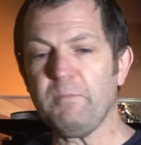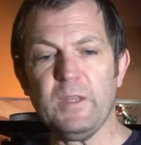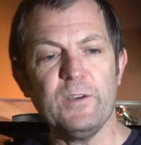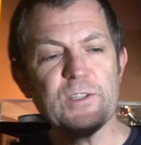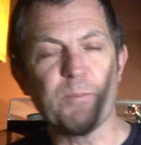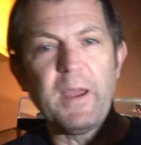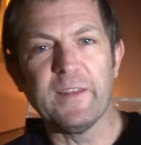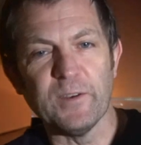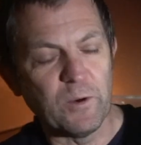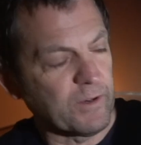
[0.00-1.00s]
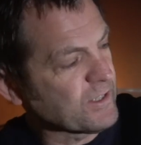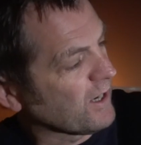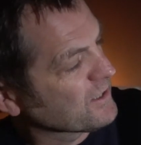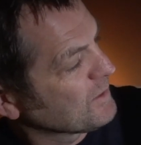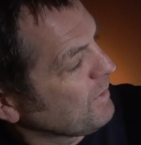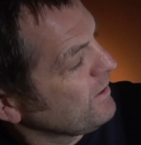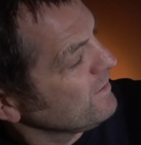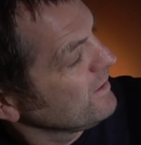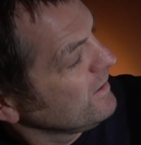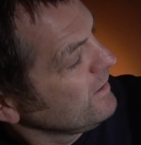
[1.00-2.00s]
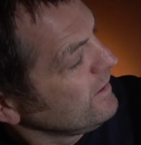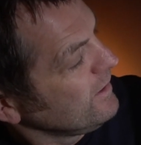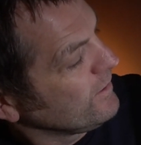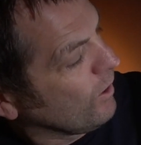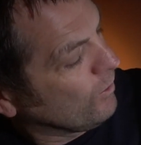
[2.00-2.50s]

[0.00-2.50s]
Here's a band that no one talks about, The